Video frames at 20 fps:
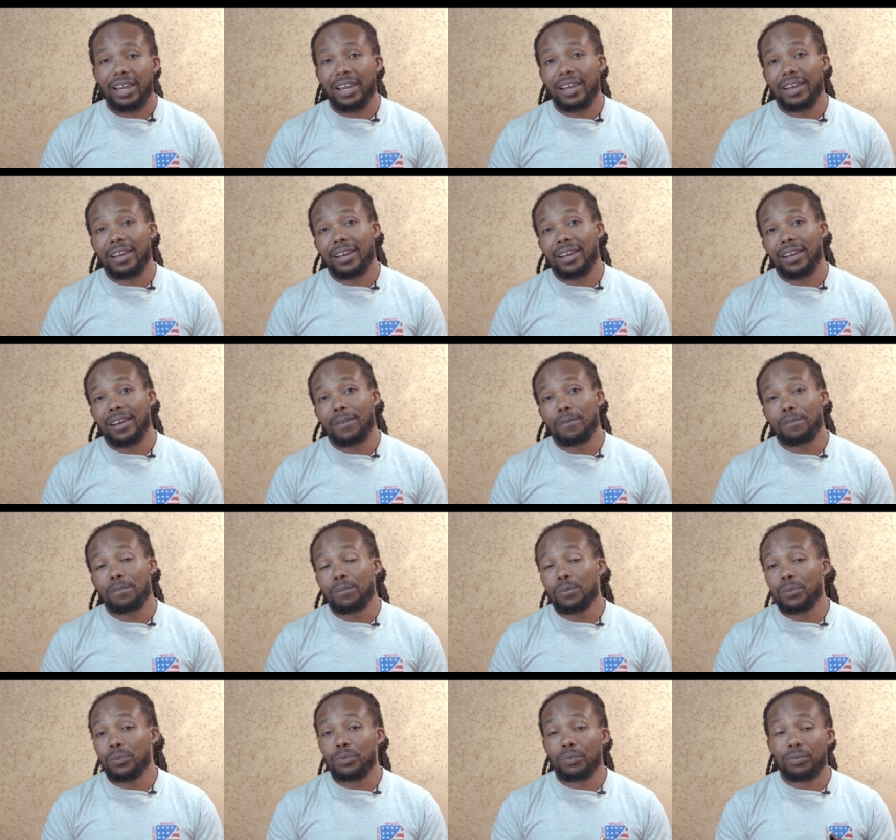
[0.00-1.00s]
um,
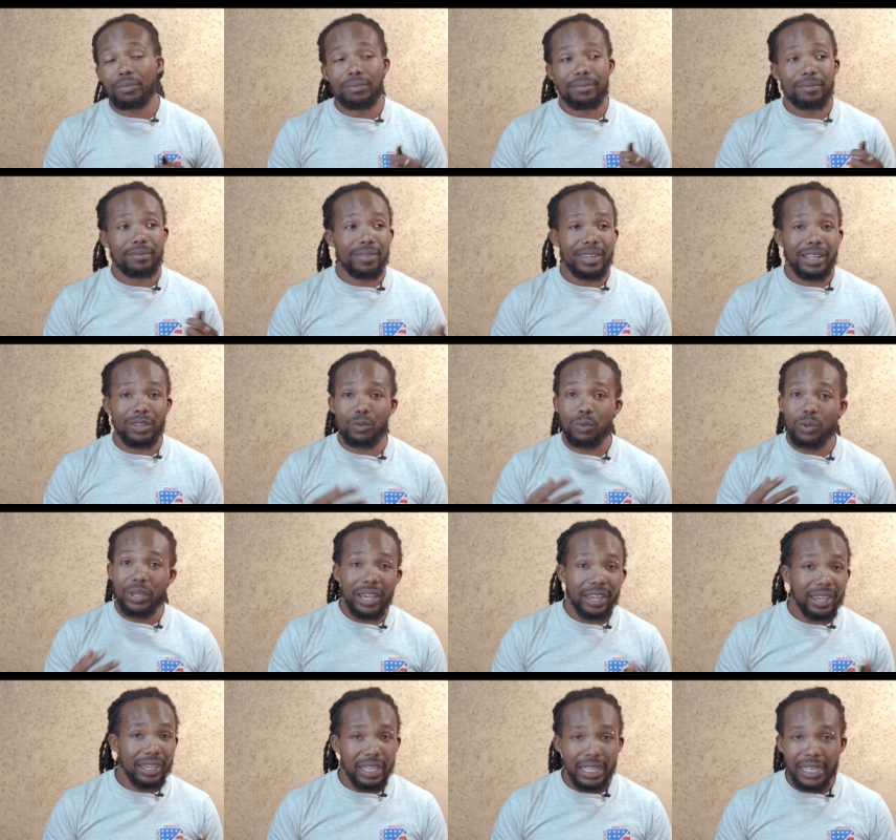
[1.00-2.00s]
that we
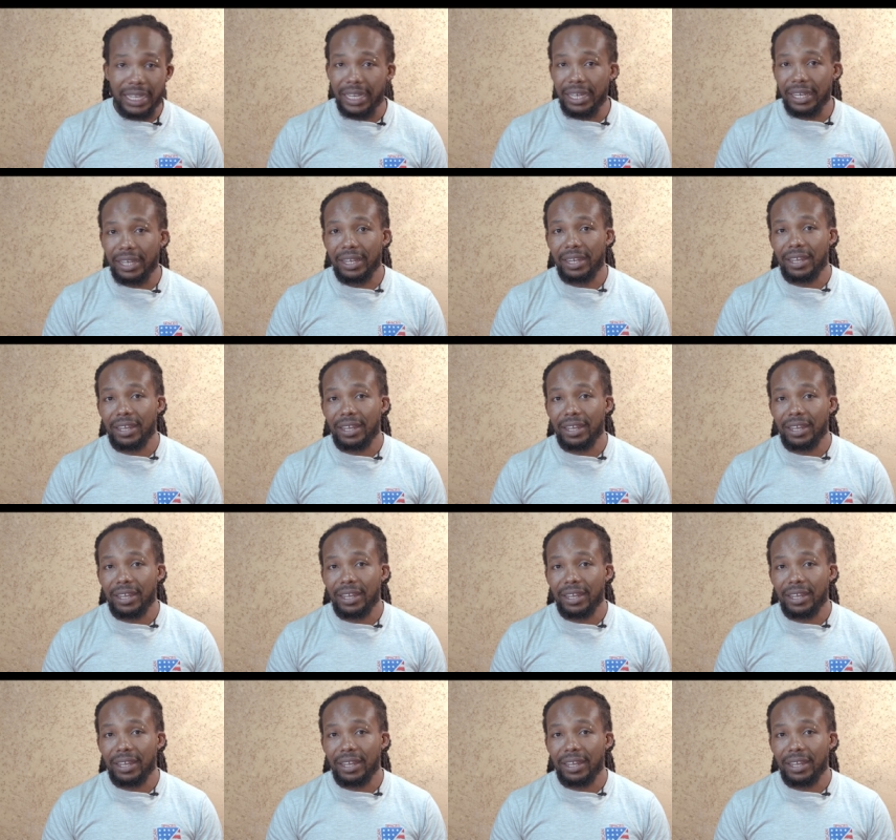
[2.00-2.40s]
are in.